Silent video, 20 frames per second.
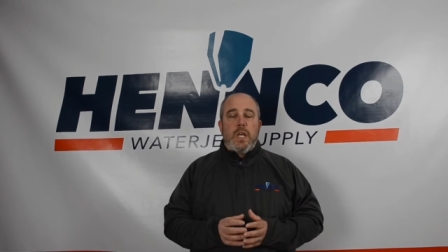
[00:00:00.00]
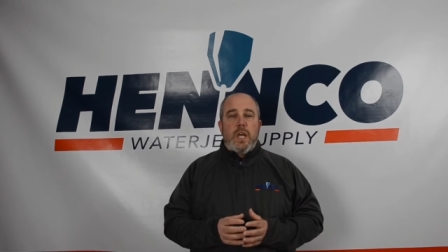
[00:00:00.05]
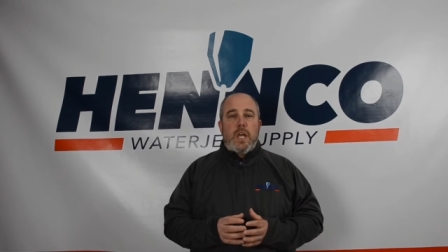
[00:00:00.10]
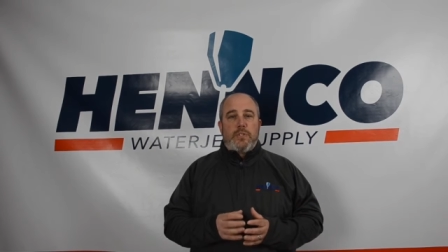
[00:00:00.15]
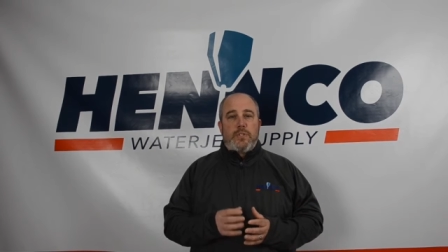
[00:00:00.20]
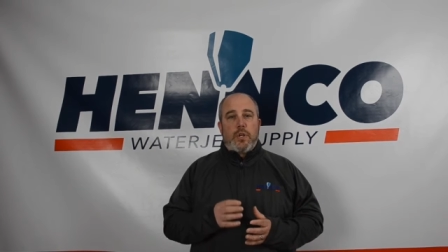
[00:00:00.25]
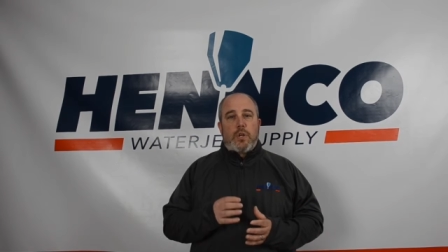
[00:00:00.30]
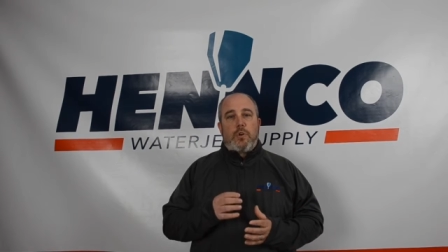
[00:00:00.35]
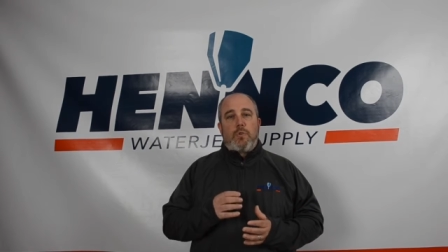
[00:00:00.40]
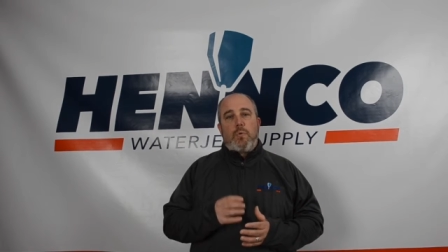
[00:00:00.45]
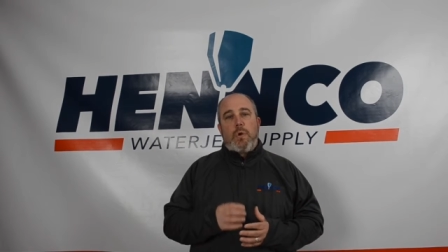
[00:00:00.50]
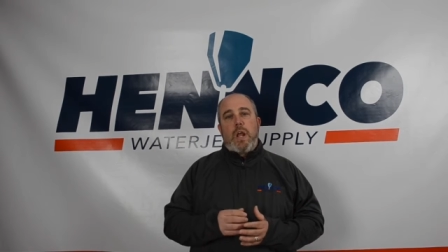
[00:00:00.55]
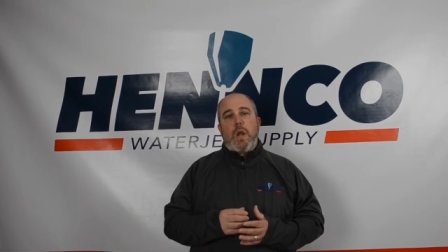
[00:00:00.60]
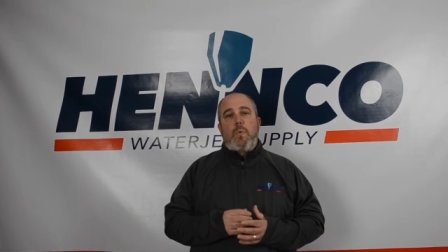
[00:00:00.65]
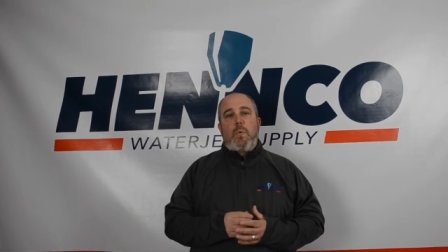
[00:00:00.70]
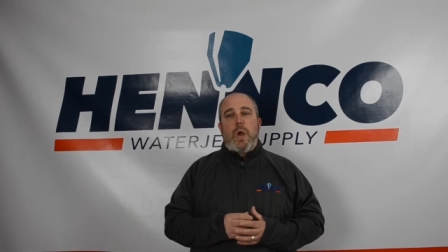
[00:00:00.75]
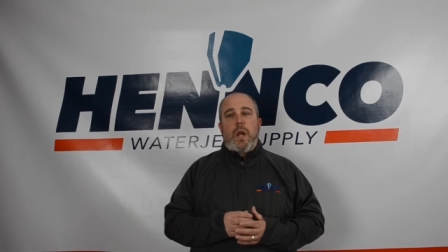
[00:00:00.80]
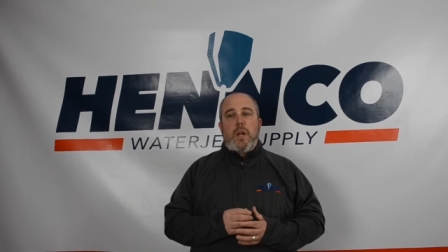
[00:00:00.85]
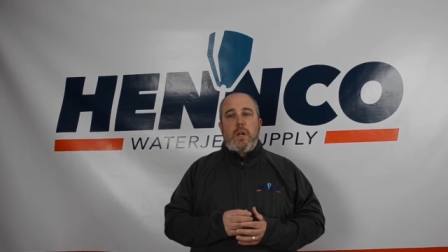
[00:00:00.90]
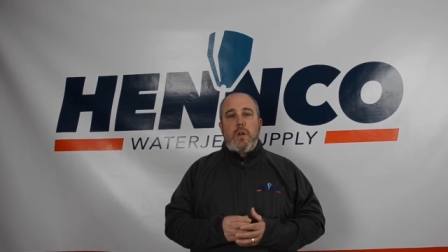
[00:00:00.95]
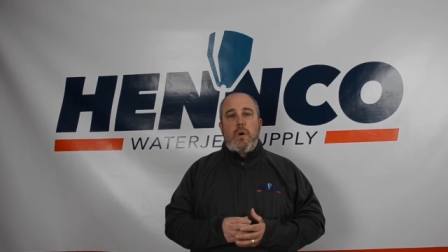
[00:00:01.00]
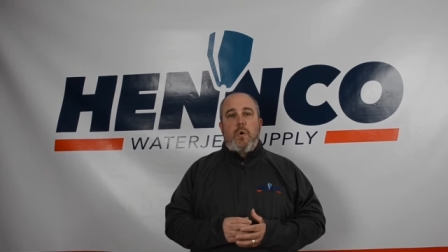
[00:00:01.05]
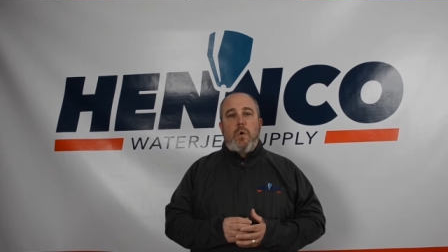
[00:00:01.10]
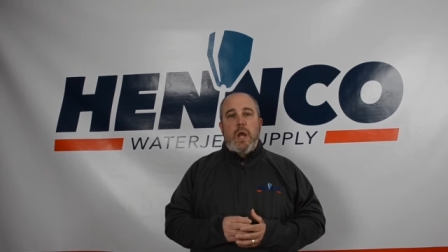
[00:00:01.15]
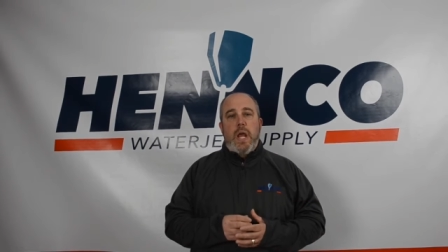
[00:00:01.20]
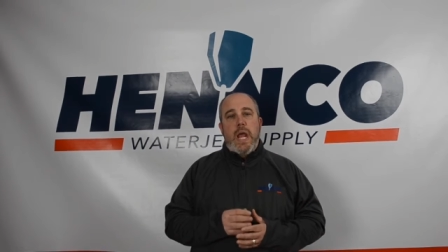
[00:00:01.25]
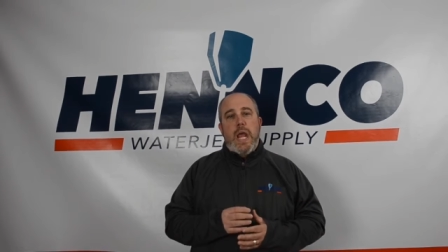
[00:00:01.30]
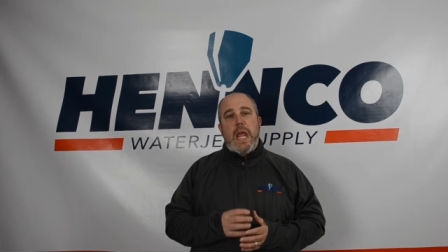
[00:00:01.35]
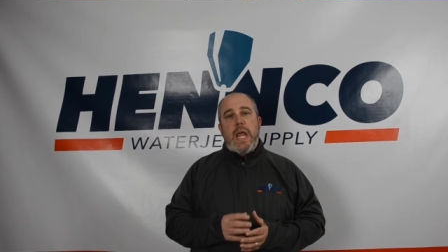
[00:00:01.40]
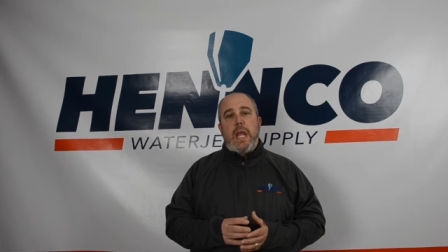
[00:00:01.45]
it's a great way to know,
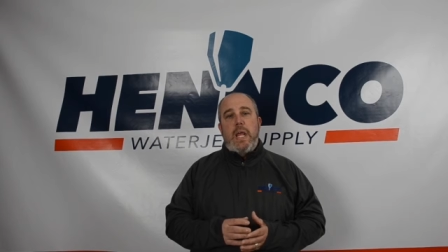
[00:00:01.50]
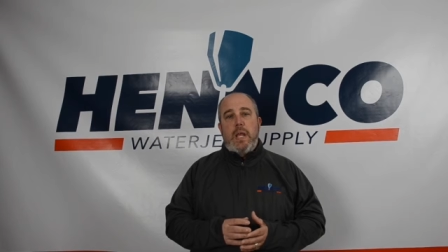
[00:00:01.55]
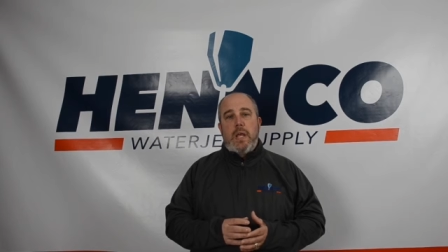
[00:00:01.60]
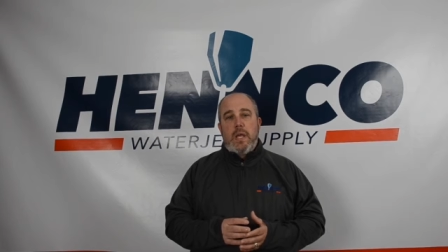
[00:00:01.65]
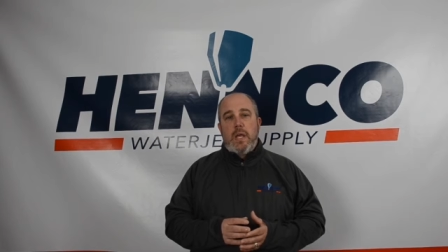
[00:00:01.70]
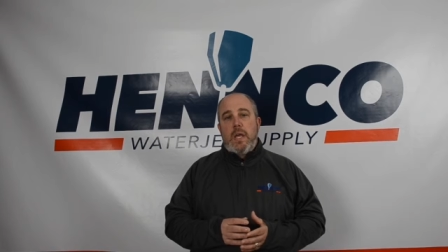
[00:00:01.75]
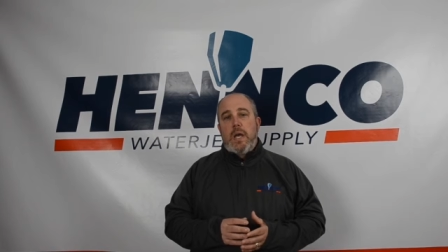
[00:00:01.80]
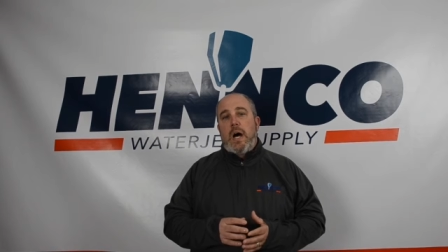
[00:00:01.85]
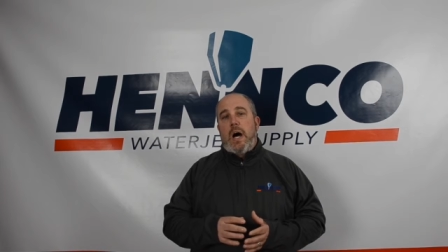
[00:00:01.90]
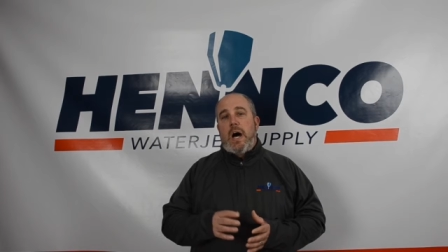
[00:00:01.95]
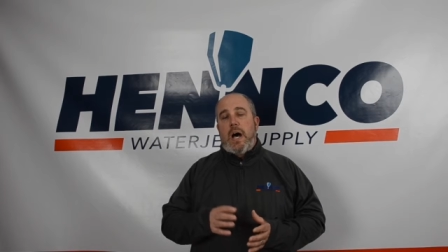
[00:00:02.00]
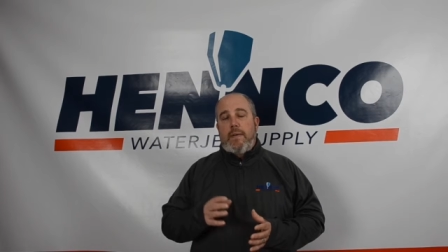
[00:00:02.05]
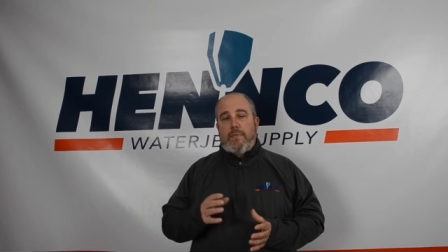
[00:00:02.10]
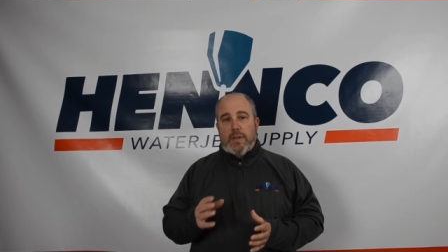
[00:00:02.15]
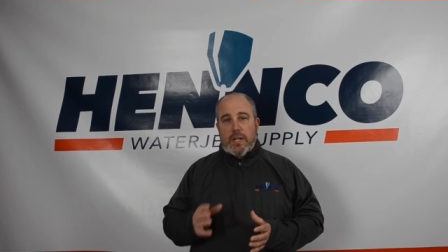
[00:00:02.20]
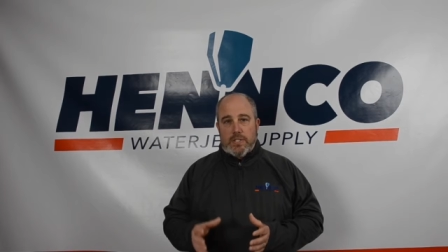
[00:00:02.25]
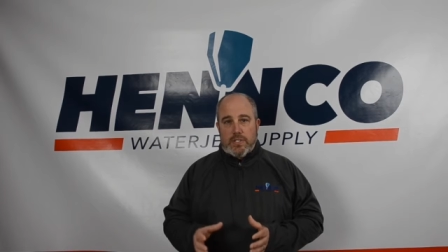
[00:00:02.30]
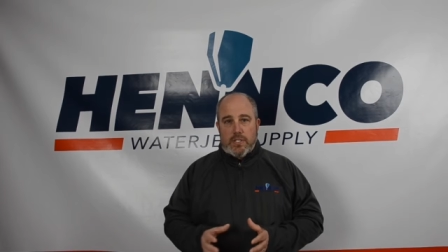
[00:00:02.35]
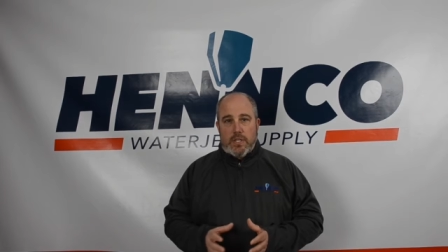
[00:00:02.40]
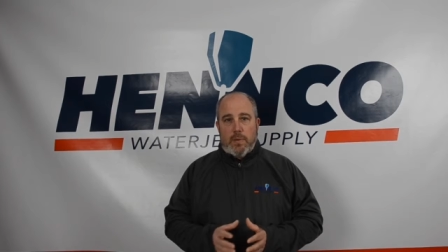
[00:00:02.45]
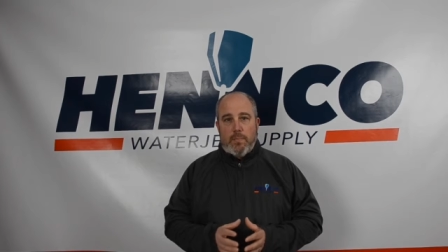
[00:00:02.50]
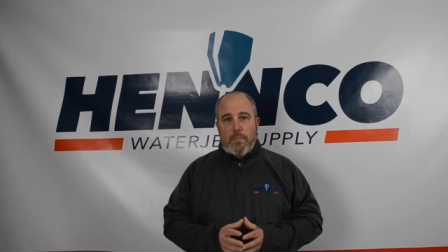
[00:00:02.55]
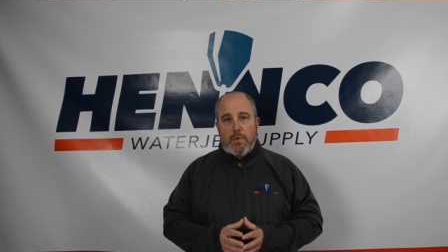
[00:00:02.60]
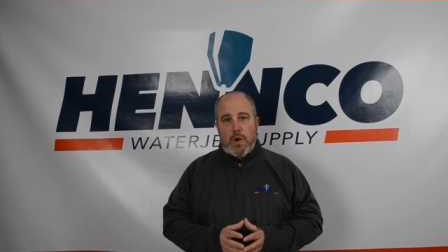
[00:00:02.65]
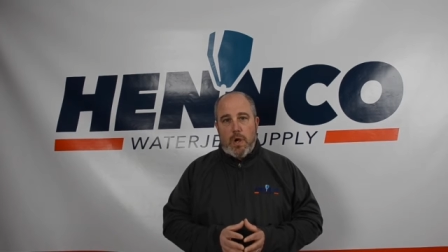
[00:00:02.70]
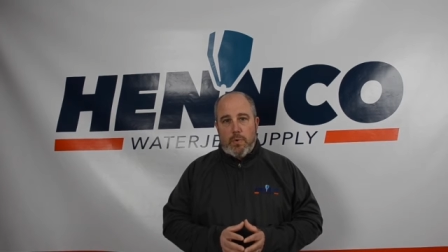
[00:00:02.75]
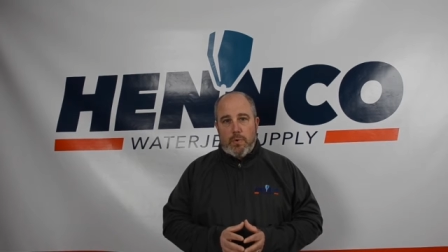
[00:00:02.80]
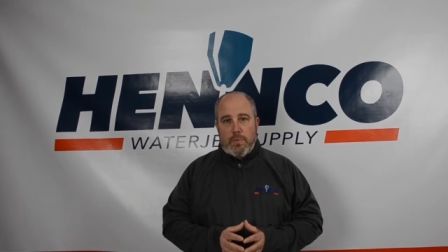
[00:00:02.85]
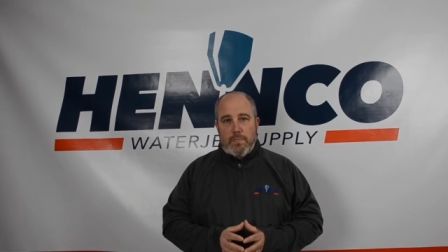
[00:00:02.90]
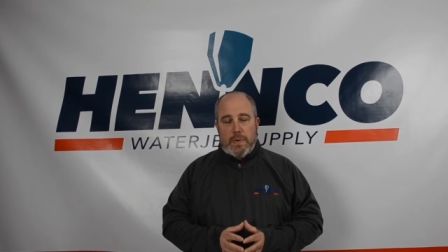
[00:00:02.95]
hey, I've got something
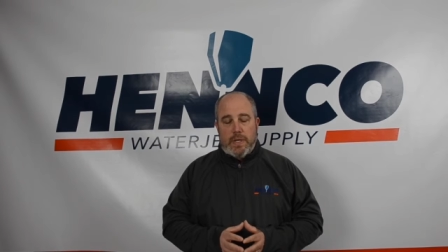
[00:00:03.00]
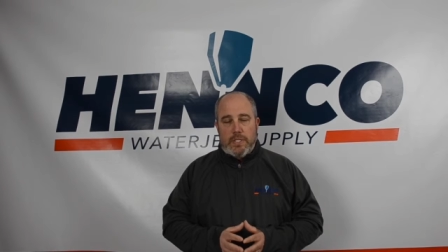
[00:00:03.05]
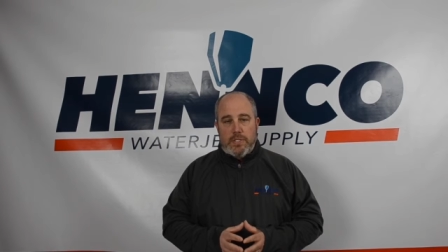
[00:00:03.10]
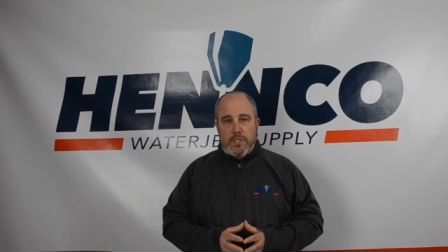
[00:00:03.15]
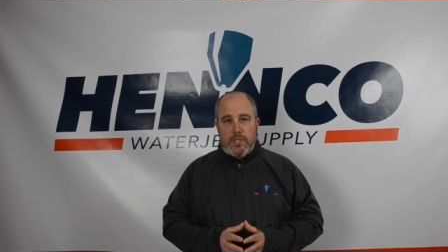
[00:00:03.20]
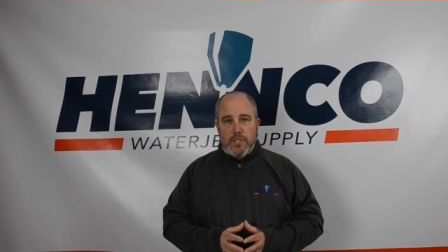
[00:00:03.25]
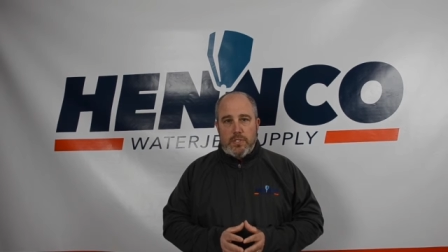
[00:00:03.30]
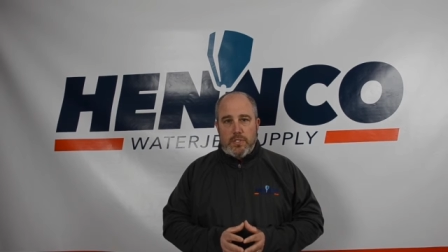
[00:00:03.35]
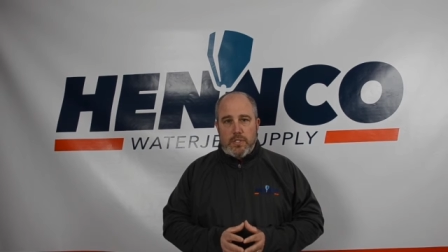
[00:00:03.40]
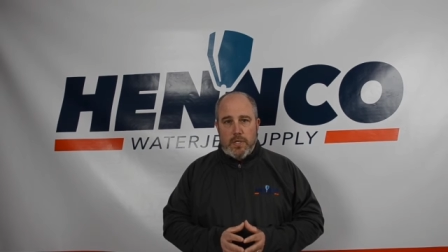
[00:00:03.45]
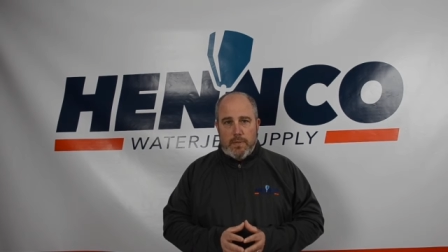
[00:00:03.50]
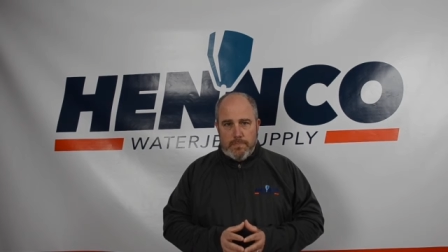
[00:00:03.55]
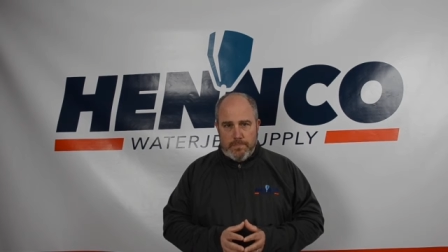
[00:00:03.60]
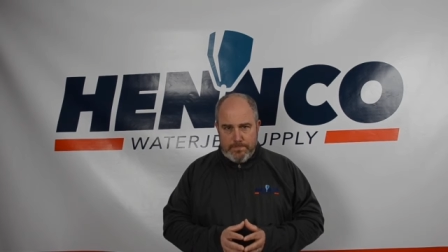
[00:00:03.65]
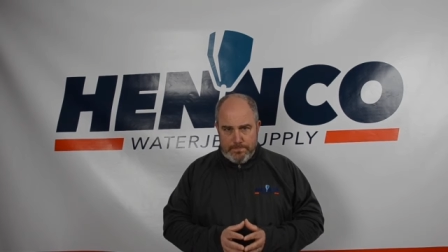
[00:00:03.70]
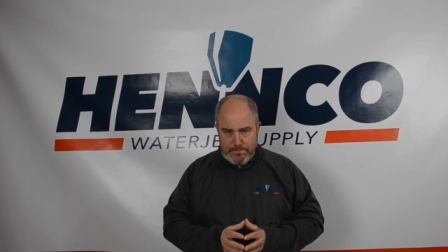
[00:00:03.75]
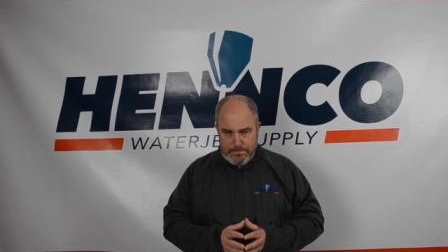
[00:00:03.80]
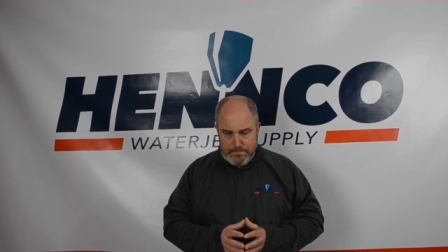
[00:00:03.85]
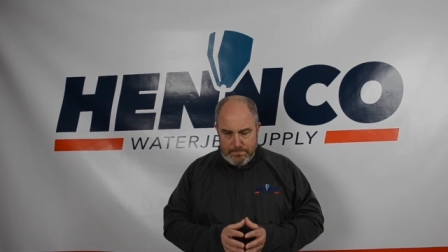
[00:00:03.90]
wrong with my system.